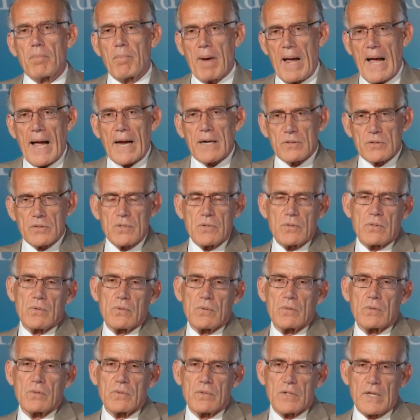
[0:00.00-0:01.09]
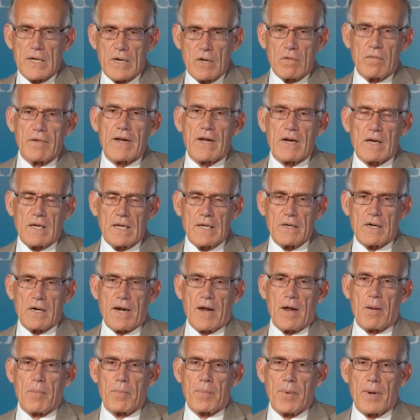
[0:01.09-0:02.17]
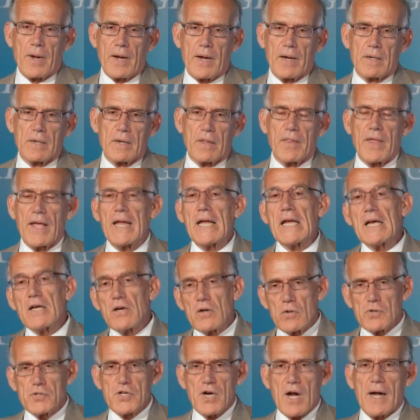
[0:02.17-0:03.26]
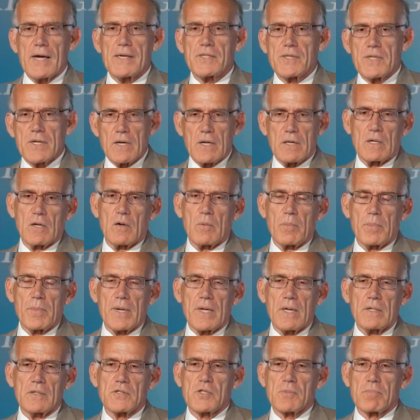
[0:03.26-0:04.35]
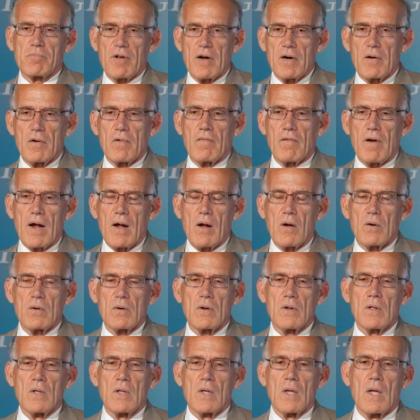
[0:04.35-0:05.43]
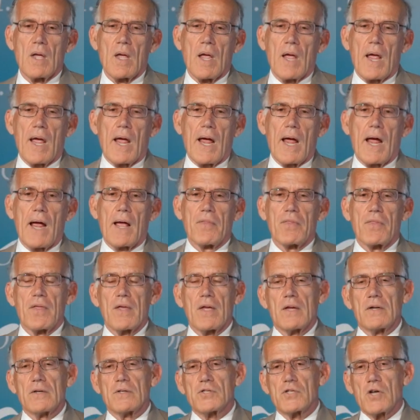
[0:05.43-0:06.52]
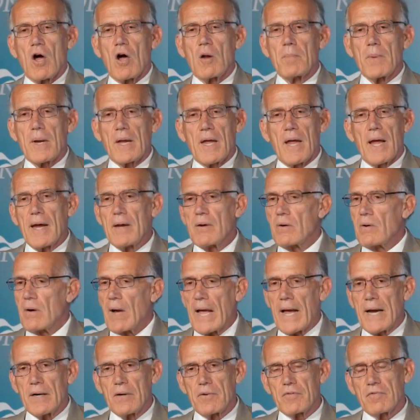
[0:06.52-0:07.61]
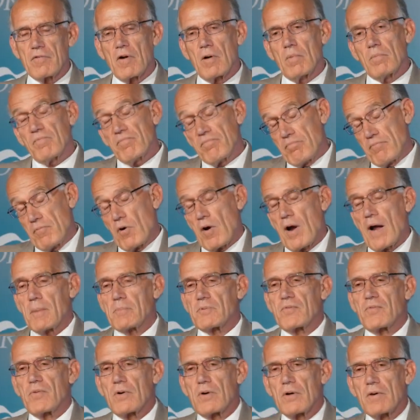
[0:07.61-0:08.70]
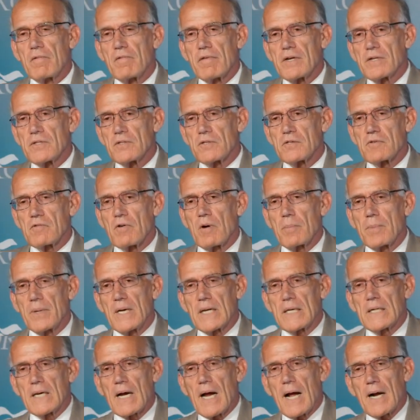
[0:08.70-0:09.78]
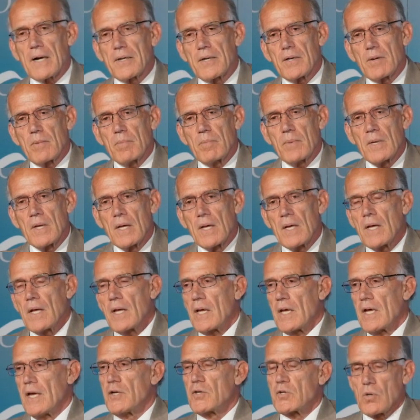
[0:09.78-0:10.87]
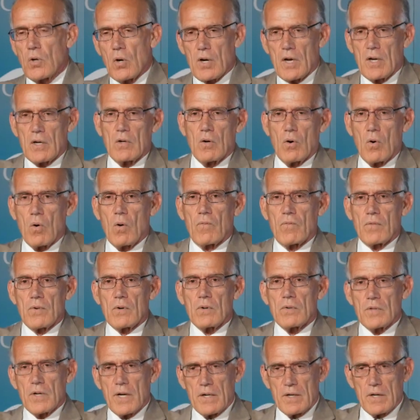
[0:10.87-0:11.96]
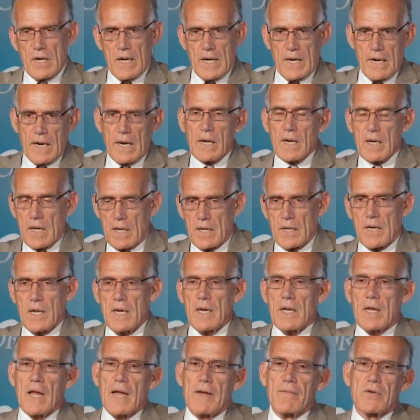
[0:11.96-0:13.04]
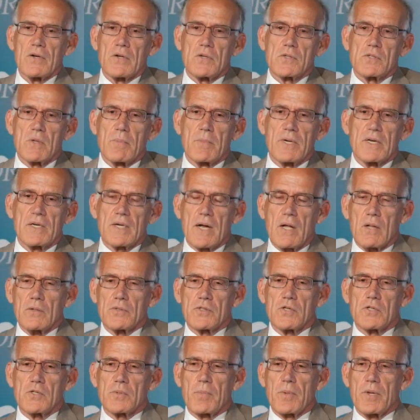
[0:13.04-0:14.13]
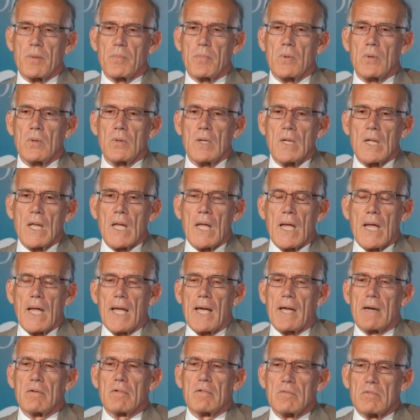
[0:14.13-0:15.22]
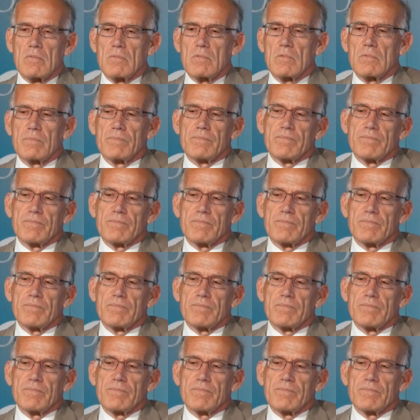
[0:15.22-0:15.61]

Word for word: back to the Hillary Clinton campaign they energized it a little bit, spread it around. And then John McCain, who hated Trump, perhaps for good reasons, Trump had attacked him, he took it over and, and, and he gave it to some intelligence people. And